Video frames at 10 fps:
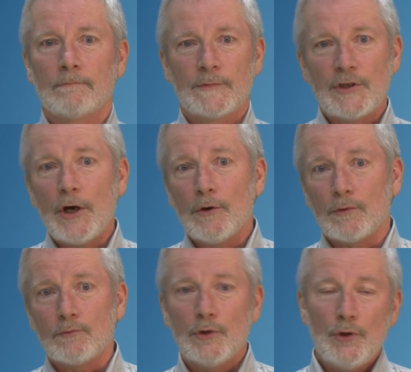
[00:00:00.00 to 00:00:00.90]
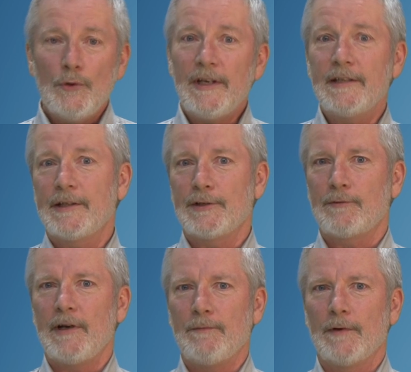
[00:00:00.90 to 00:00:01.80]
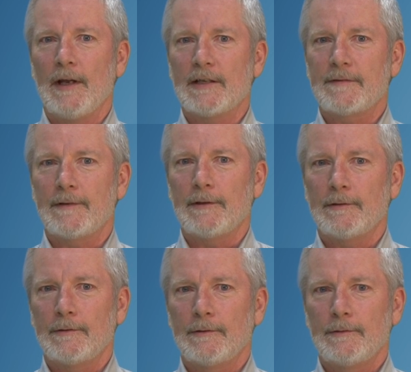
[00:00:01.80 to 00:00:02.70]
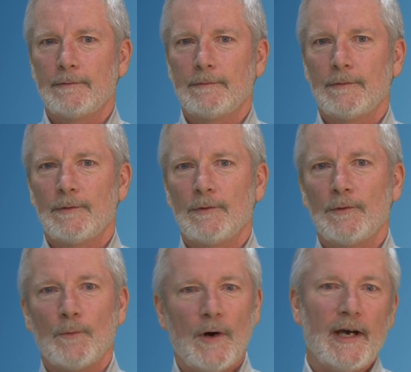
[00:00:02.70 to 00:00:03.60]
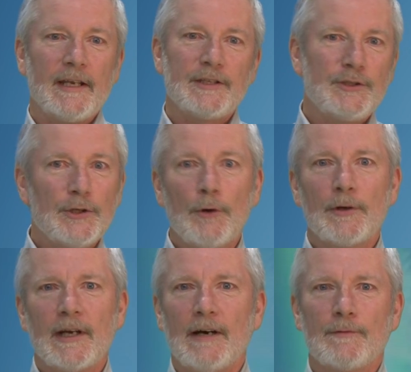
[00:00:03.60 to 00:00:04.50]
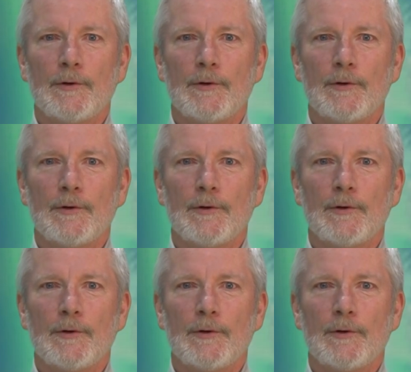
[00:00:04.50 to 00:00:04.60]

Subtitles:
So, who is this great philosopher? Why, it's Yoda, of